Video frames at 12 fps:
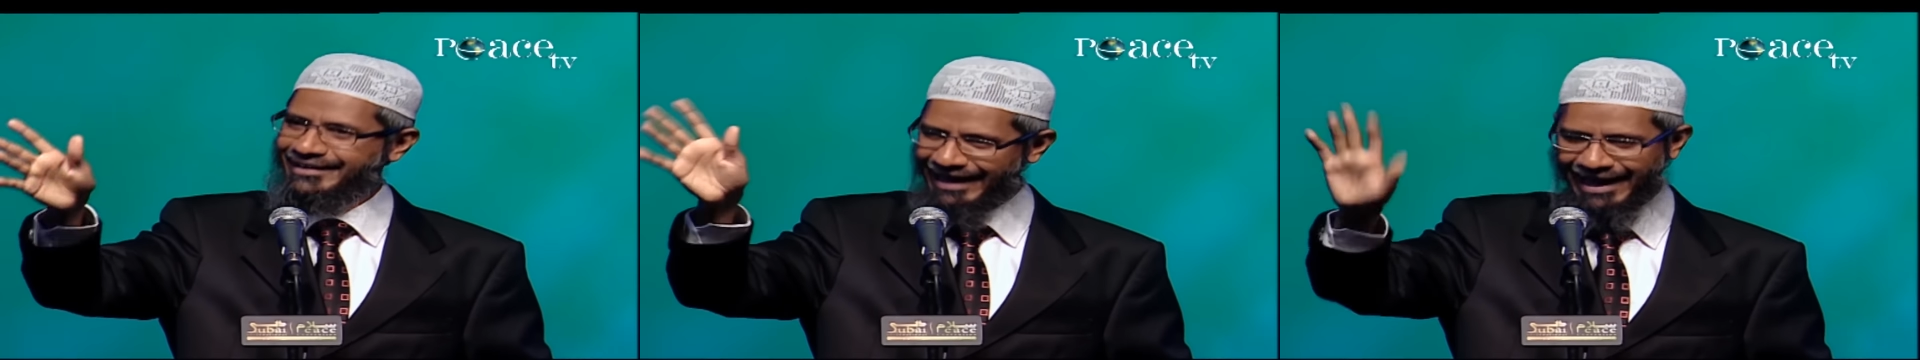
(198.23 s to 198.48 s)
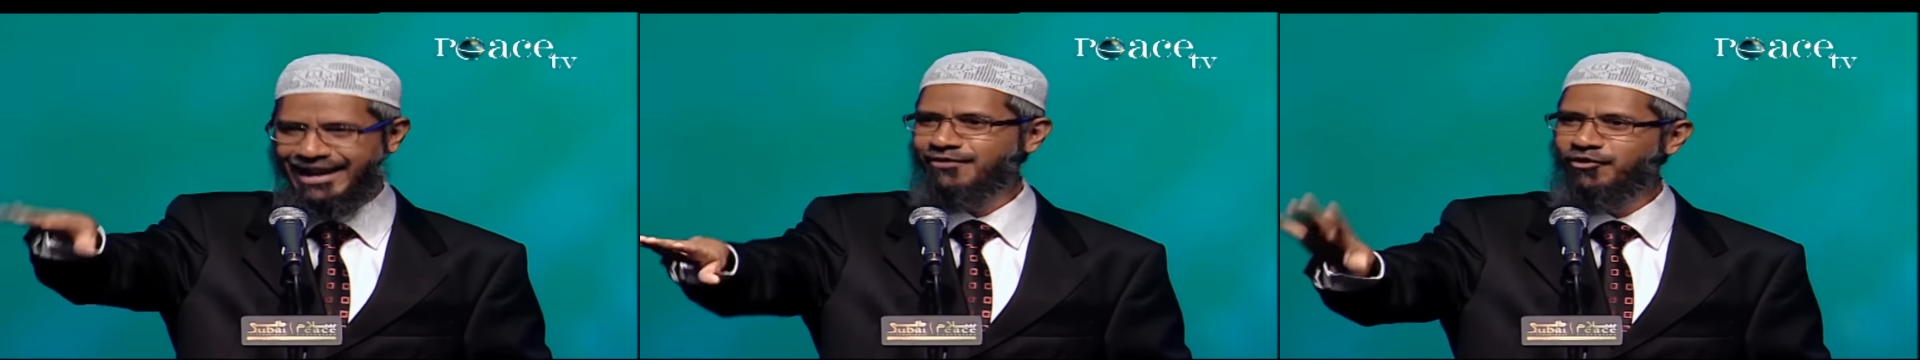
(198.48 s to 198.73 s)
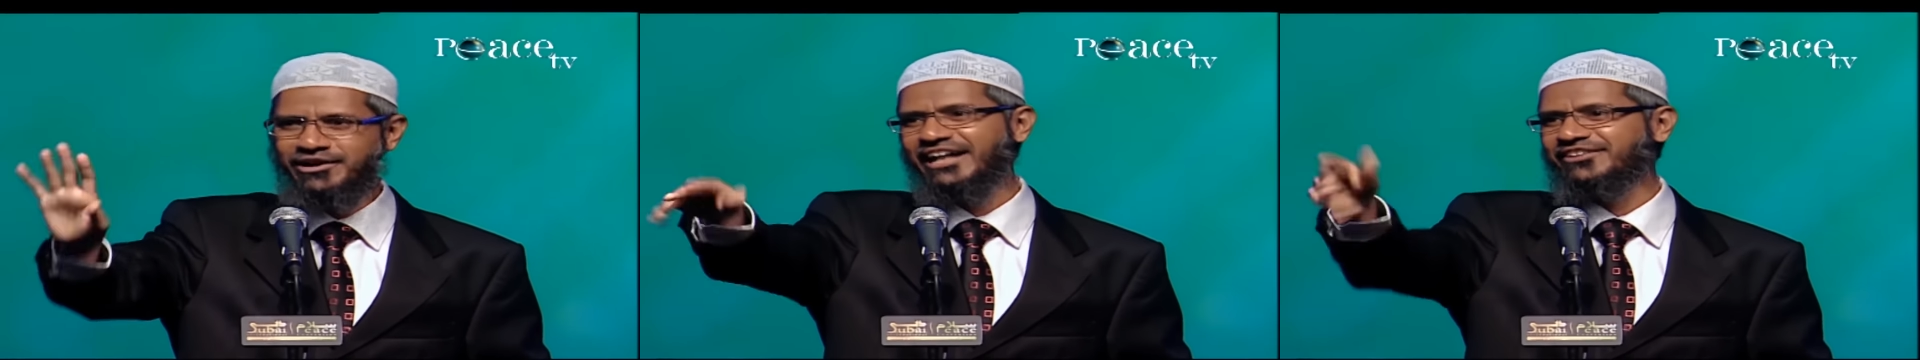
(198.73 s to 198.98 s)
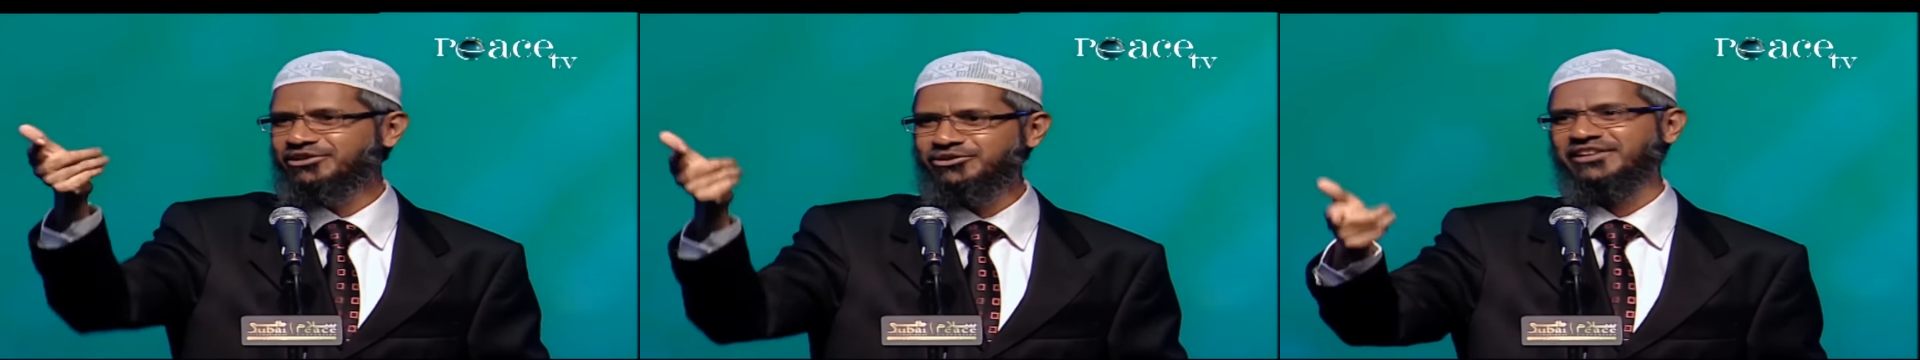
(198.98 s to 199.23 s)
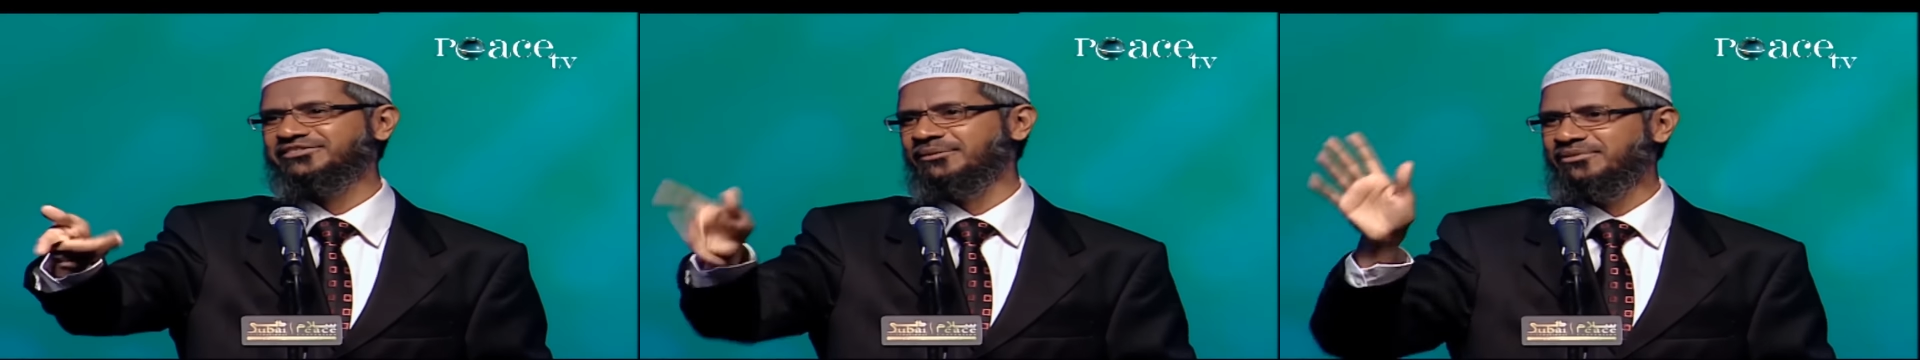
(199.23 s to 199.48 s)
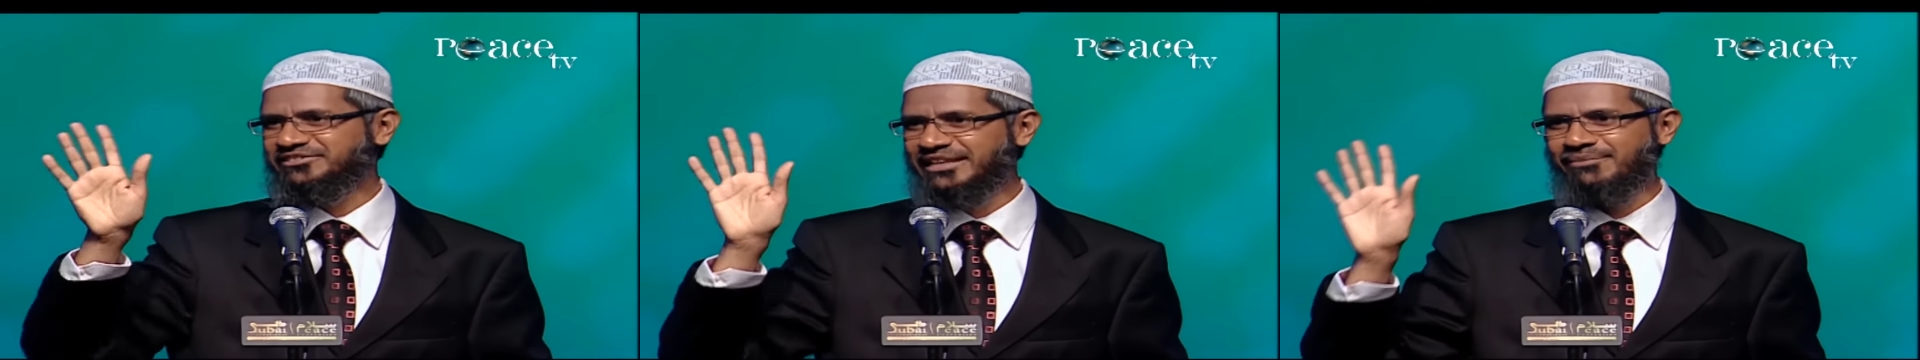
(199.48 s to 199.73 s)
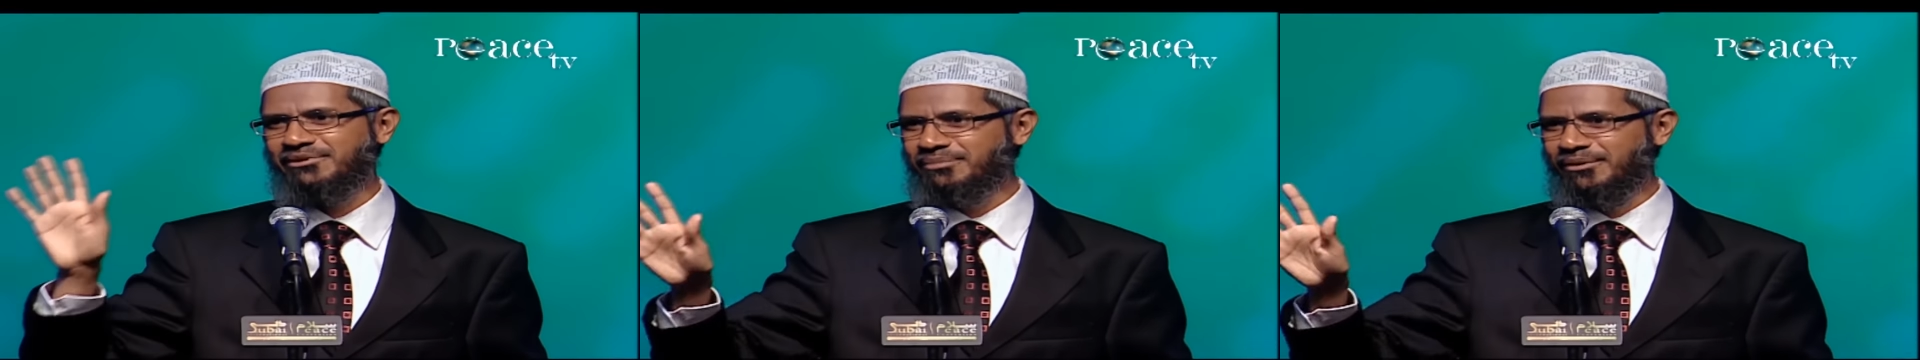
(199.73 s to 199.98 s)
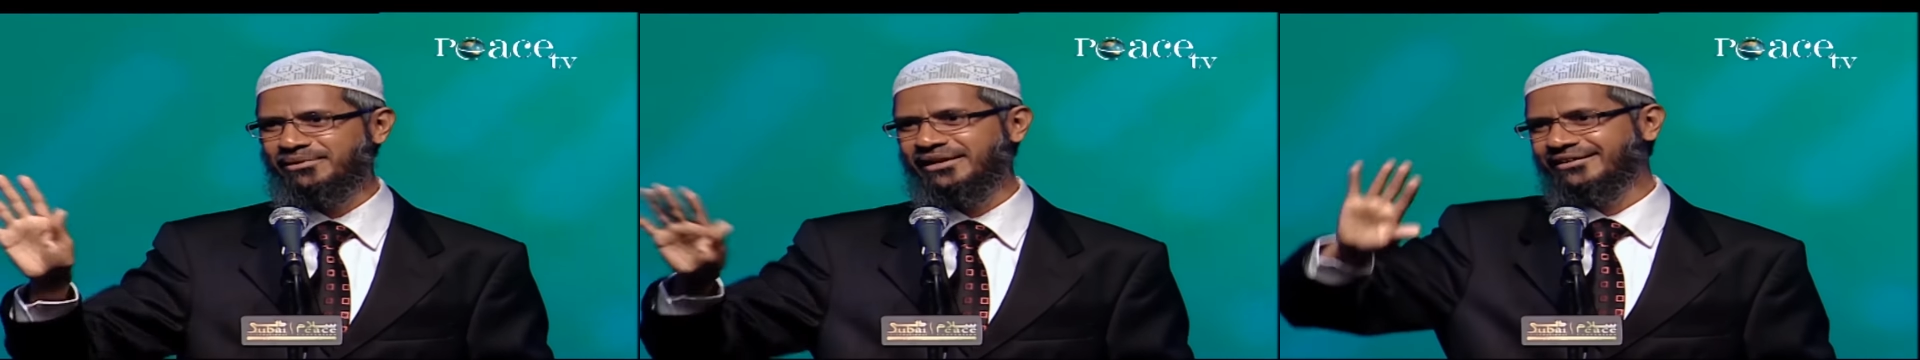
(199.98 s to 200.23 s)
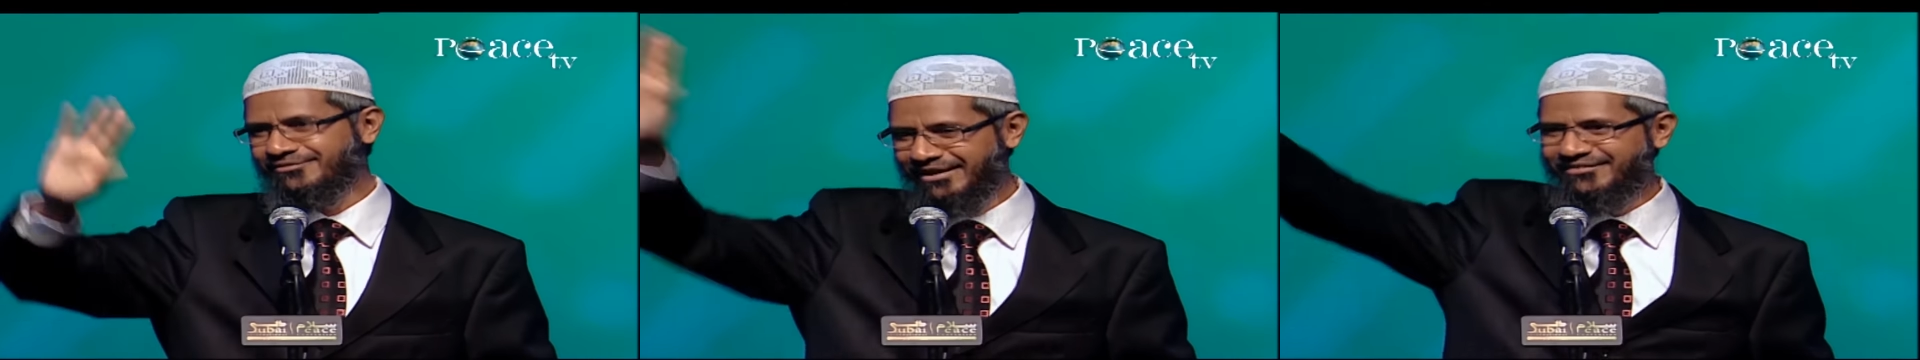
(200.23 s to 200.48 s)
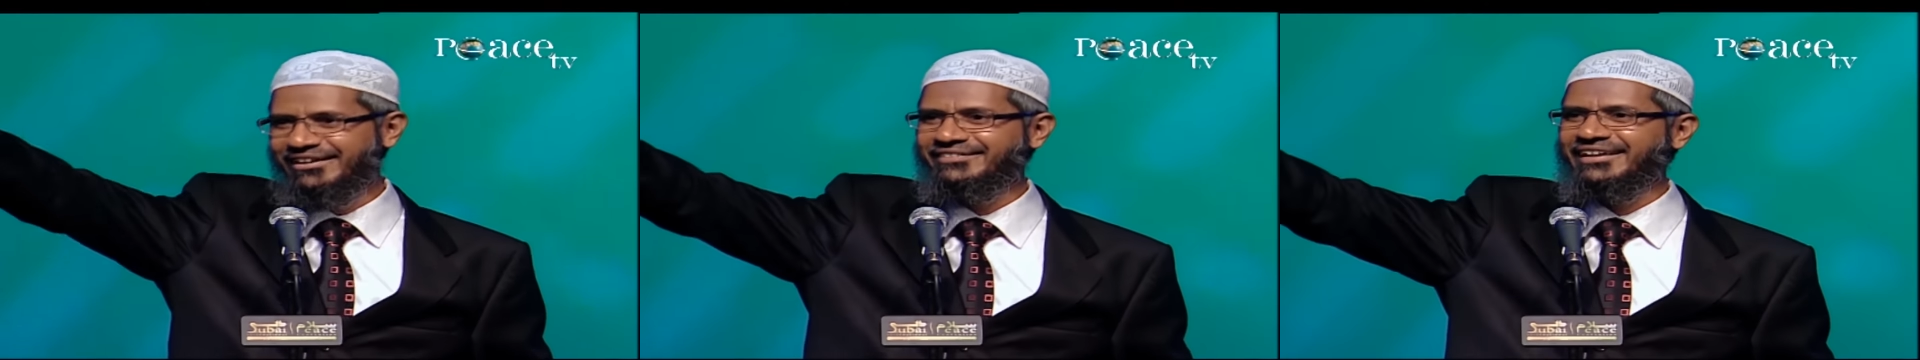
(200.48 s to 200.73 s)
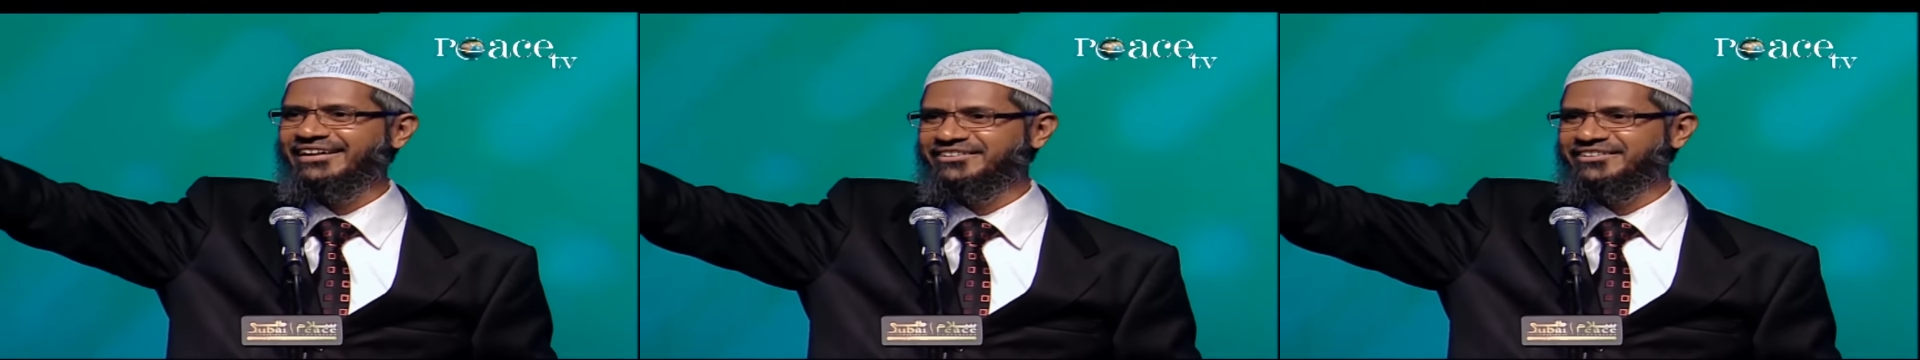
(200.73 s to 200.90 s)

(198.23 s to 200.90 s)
And I won't ask you to accept Islam in public. We have done that